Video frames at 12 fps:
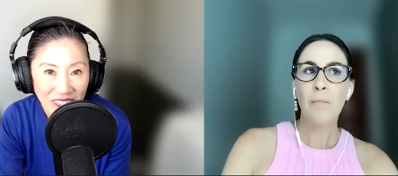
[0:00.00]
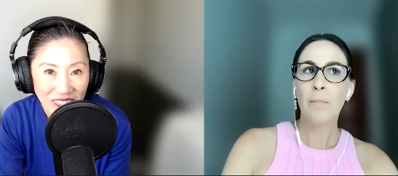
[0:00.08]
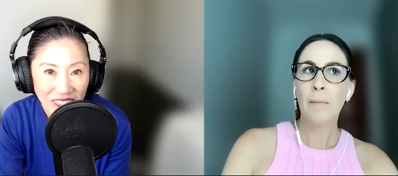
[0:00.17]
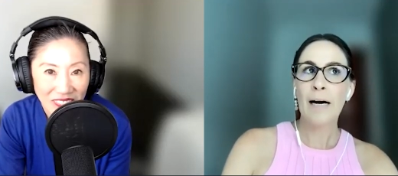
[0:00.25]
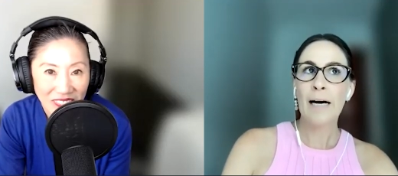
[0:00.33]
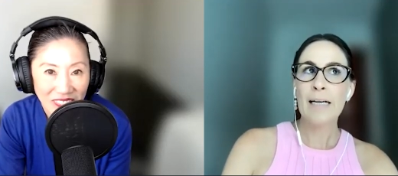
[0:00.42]

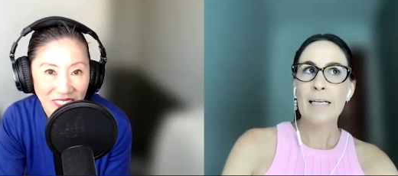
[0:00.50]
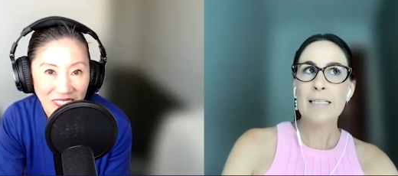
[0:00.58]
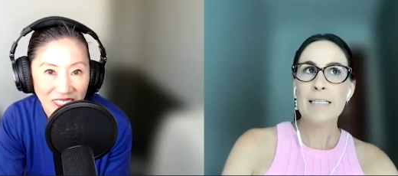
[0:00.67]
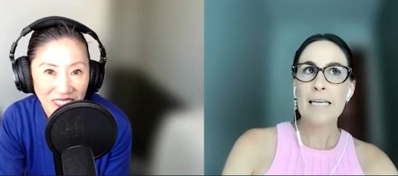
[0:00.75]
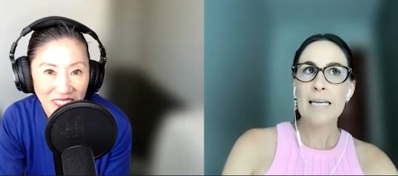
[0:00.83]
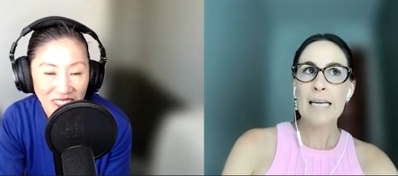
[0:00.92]

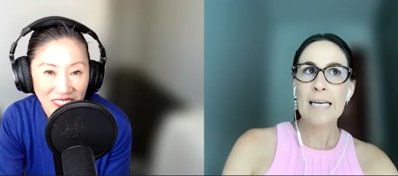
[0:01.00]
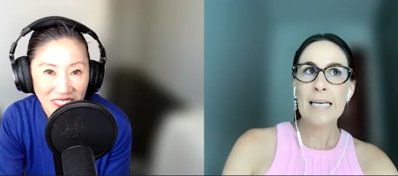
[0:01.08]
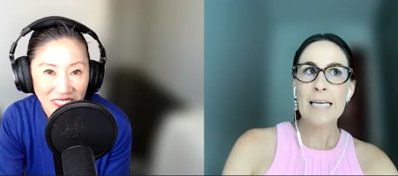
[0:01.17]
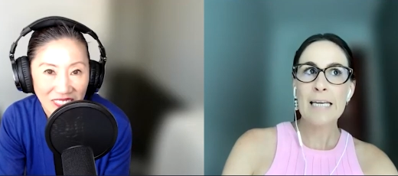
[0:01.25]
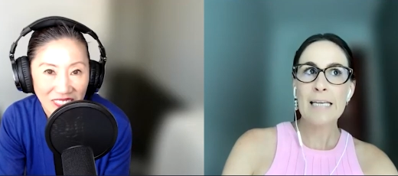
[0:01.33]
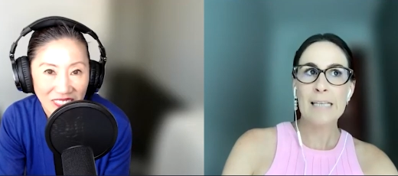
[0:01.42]
Speaker 1: but it
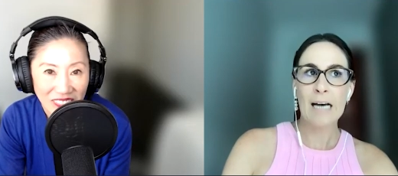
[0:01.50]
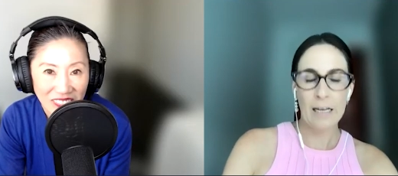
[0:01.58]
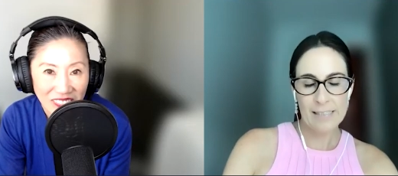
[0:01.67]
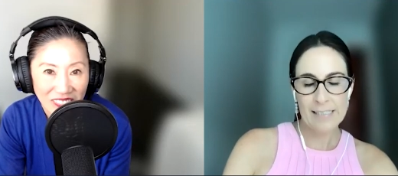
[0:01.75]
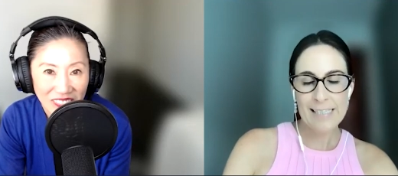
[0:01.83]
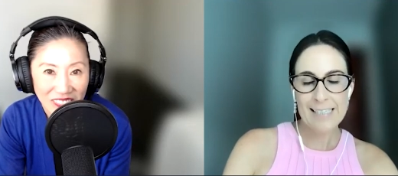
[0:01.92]
is
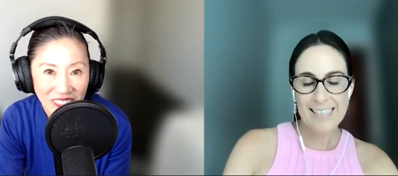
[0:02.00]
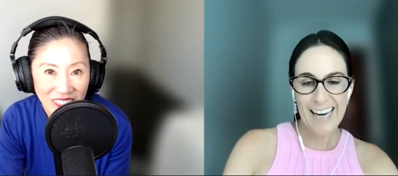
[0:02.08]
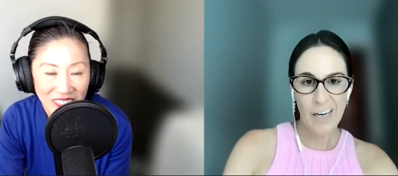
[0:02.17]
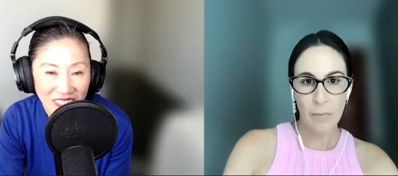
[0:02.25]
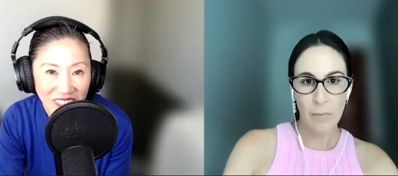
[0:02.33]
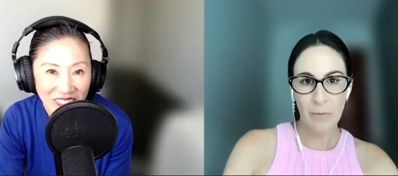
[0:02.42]

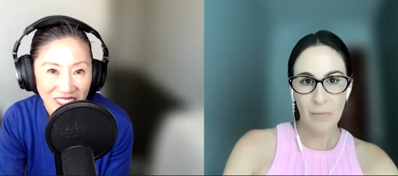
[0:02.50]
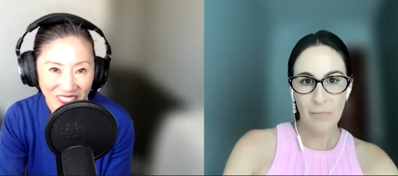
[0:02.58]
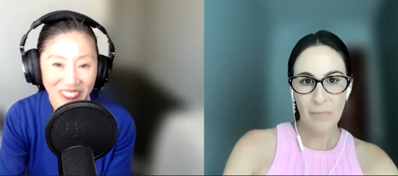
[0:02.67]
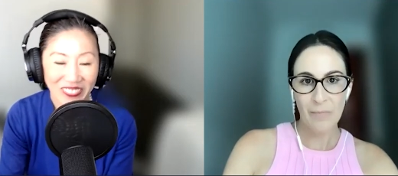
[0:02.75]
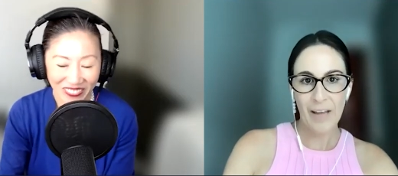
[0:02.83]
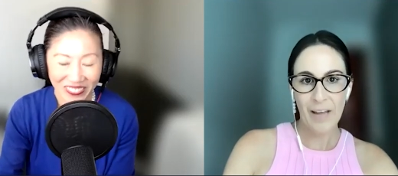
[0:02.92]
unsustainable.
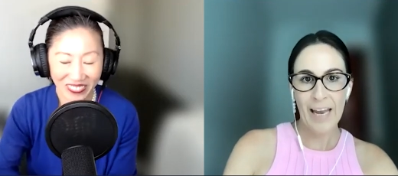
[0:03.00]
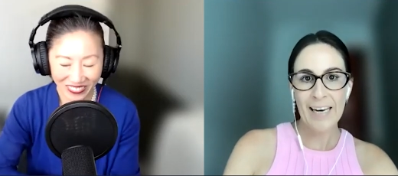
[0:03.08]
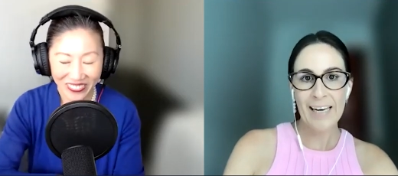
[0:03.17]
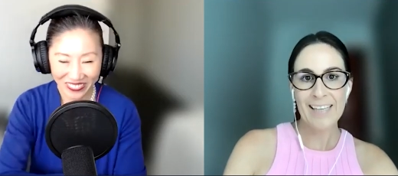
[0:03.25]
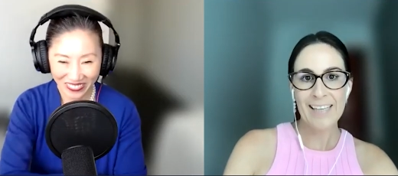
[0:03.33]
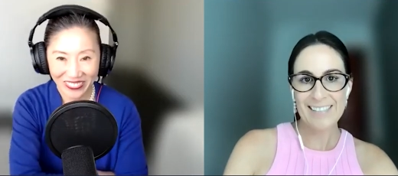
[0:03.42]
And
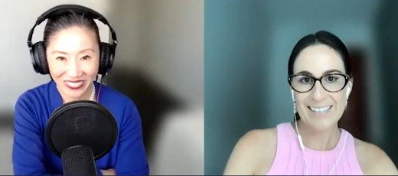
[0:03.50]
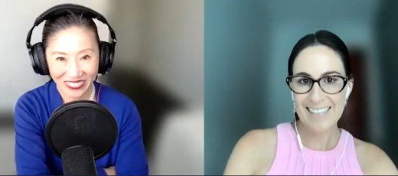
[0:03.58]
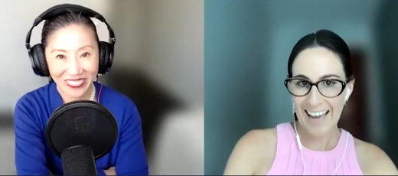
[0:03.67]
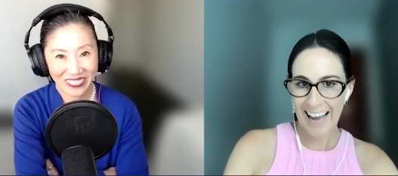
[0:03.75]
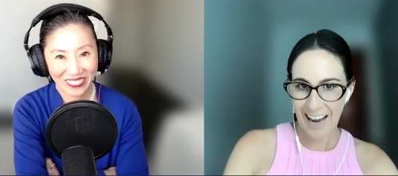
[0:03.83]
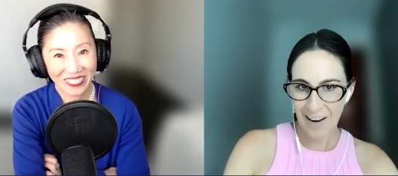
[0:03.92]
it is
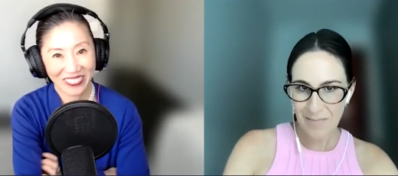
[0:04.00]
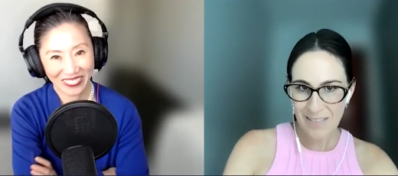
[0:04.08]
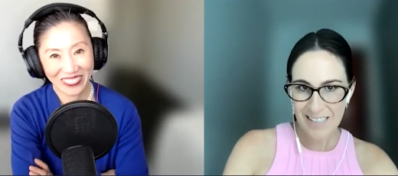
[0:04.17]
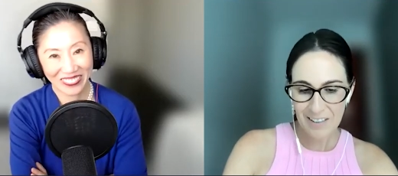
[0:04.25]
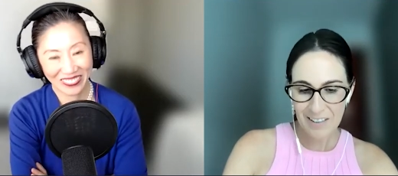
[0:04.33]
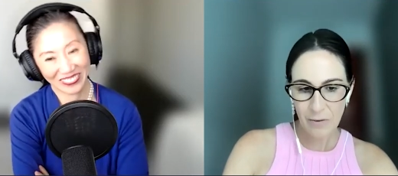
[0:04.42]

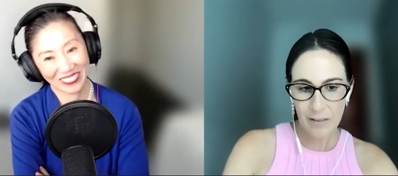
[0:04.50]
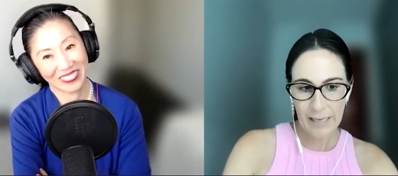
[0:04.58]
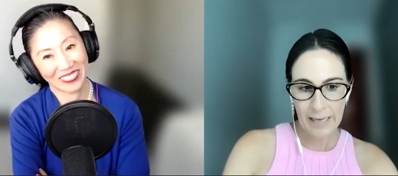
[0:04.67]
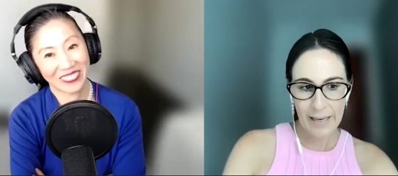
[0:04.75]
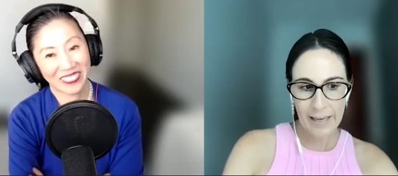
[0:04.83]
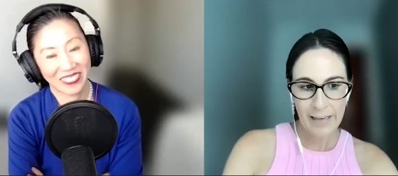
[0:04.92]

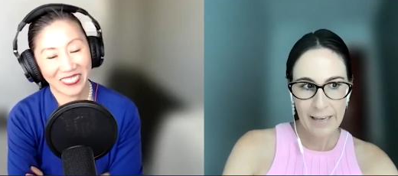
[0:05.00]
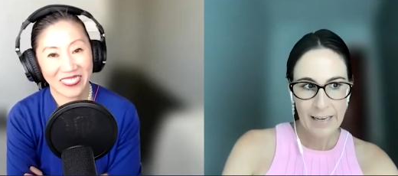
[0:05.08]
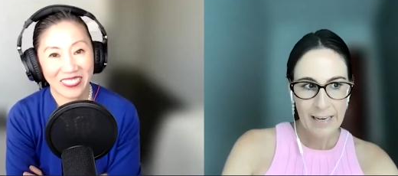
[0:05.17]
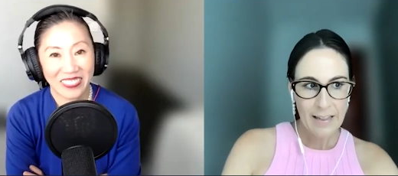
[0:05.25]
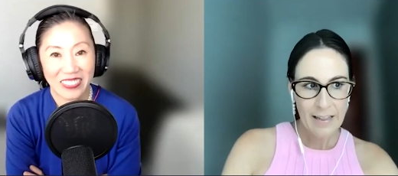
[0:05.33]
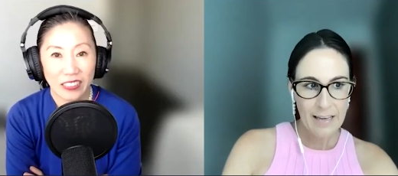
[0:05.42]
absolutely
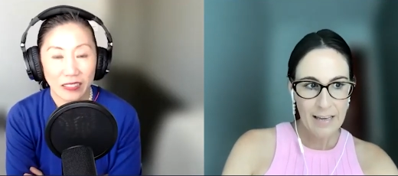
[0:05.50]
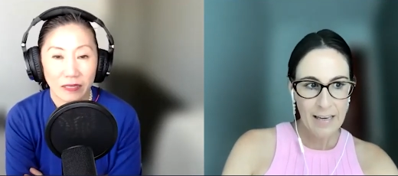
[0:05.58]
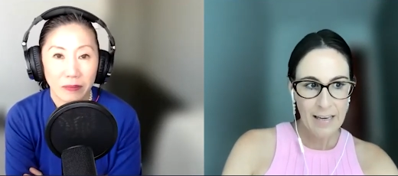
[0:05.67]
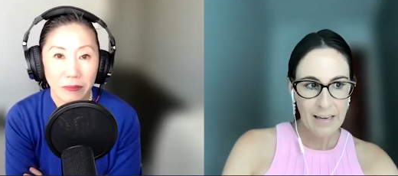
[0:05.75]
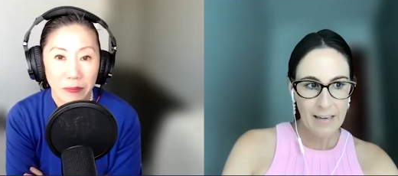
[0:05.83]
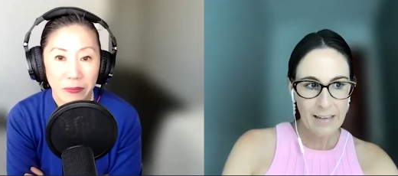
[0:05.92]

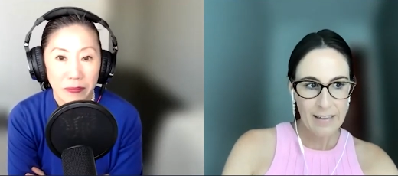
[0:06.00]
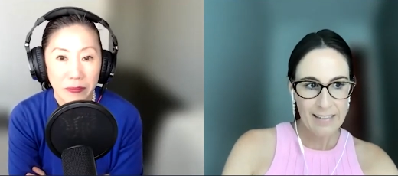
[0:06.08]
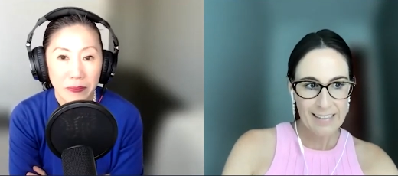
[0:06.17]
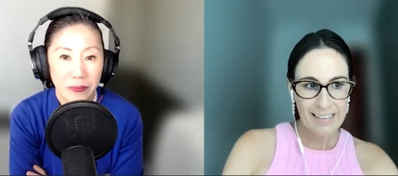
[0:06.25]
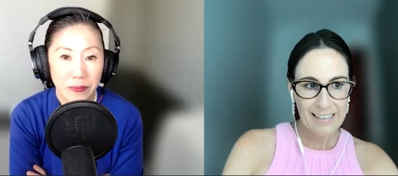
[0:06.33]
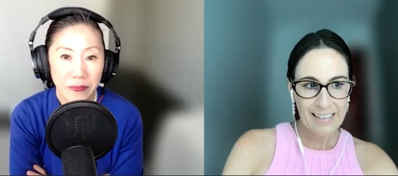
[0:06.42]
the,
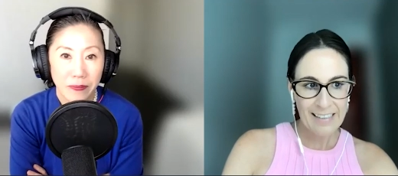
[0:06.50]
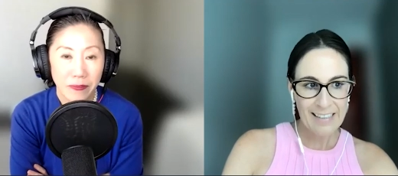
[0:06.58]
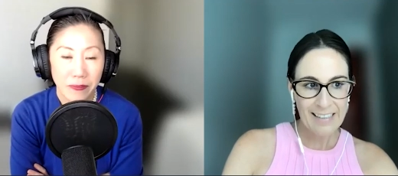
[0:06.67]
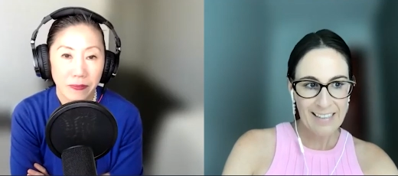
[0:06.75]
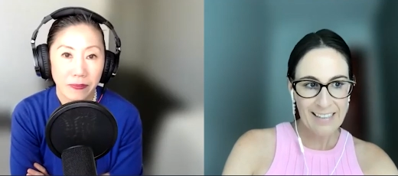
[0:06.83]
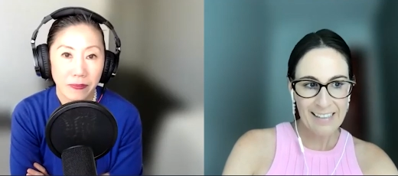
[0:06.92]

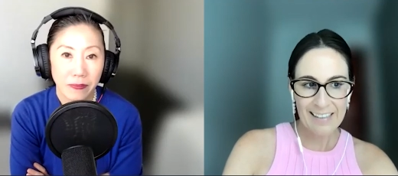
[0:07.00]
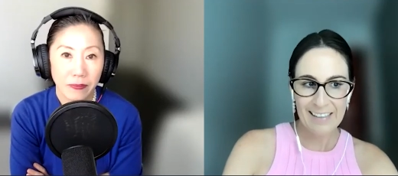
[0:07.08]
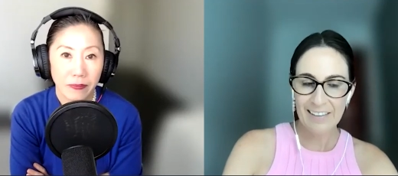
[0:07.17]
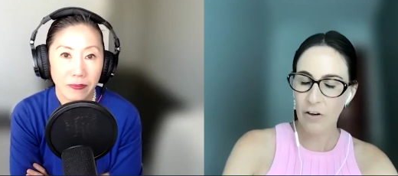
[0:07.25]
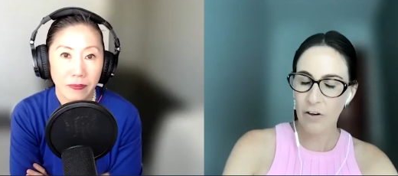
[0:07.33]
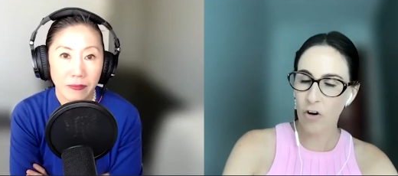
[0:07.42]

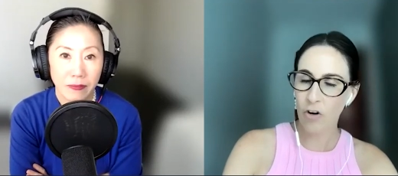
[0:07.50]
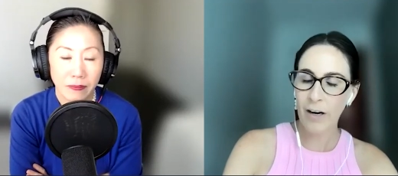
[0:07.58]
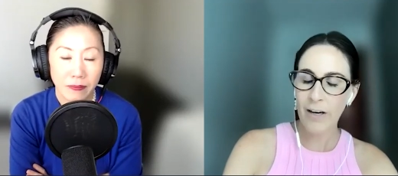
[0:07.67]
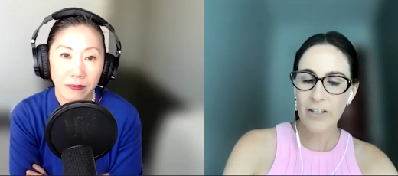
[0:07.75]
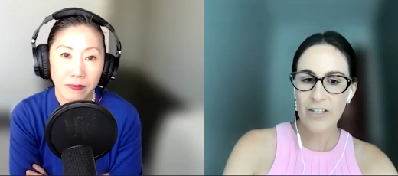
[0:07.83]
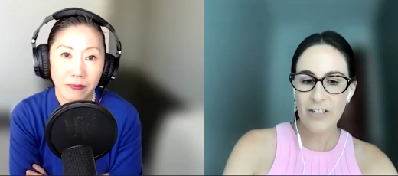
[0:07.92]
the
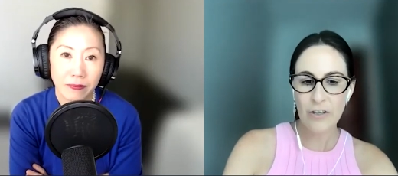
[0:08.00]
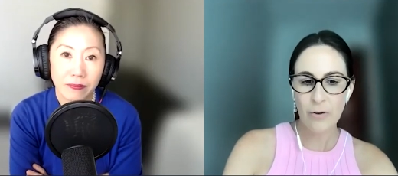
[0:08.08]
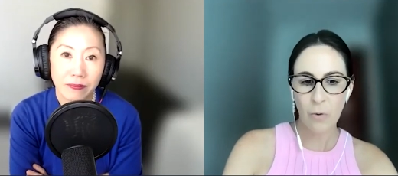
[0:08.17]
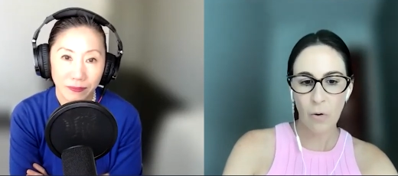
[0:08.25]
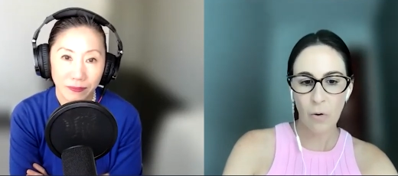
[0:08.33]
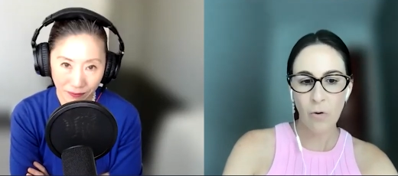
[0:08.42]
crutch
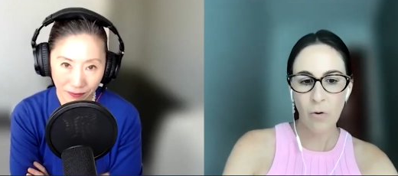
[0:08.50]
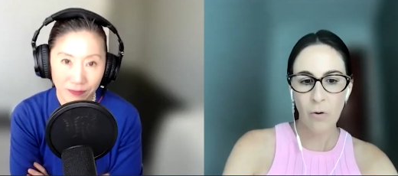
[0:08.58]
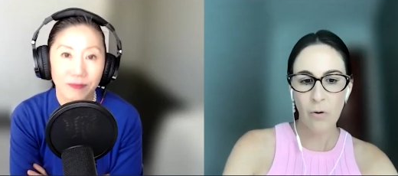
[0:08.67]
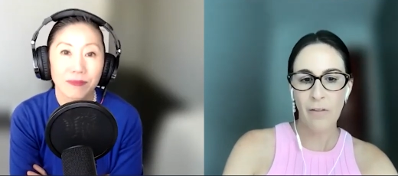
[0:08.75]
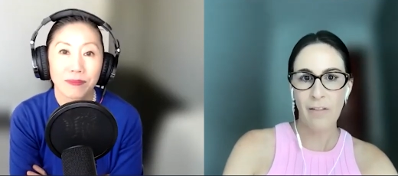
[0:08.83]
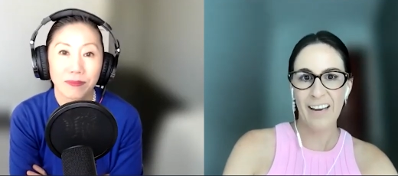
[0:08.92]
to all
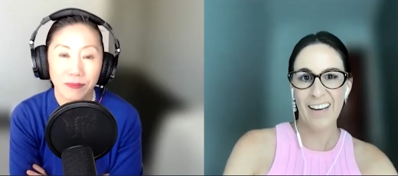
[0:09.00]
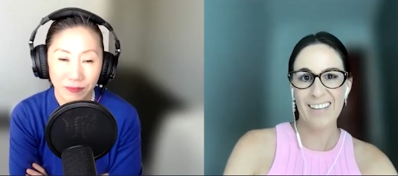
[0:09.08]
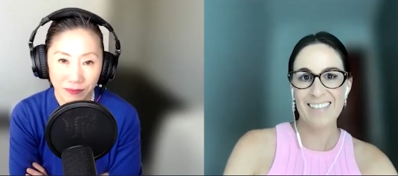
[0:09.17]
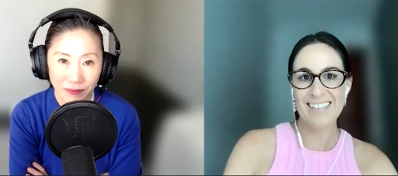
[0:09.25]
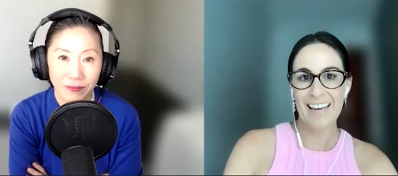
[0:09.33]
good things